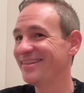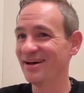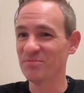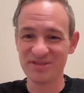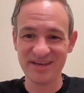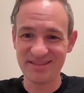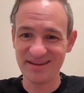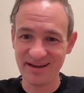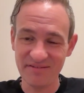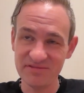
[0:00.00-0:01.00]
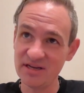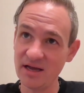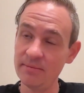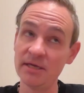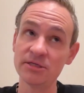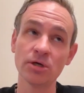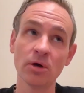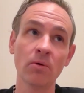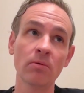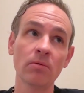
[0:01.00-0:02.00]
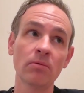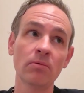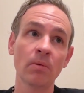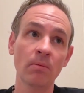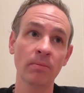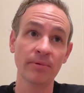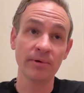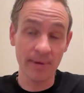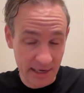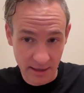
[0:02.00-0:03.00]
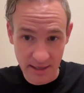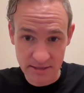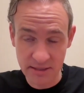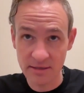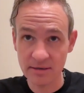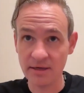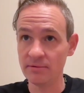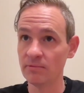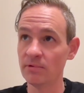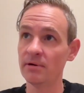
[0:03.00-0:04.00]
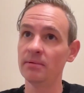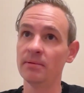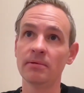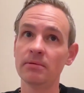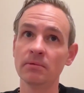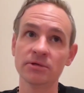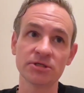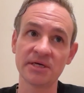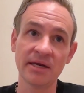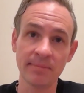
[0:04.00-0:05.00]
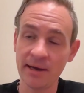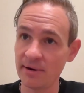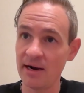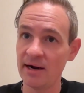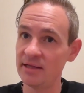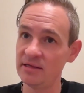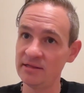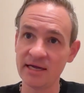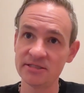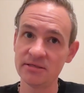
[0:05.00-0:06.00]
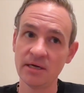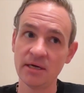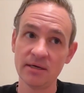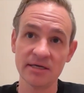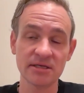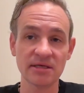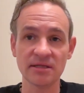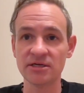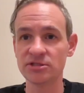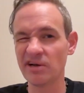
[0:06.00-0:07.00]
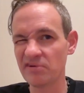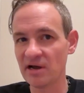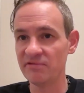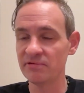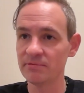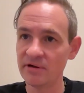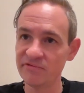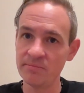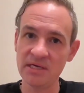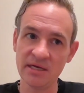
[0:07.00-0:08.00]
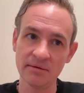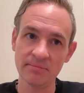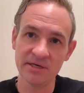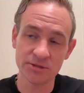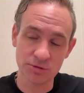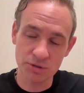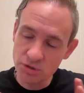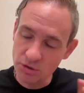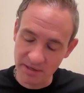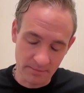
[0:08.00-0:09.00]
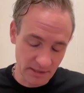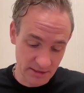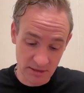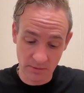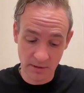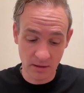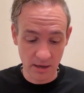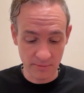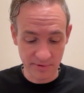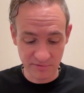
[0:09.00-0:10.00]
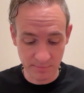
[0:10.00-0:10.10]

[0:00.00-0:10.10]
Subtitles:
them what they think half the time. And so, but we recognize it and we're just getting better at it. And I think that's the thing that Jeff and I have a meeting, because there's so many meetings going on. We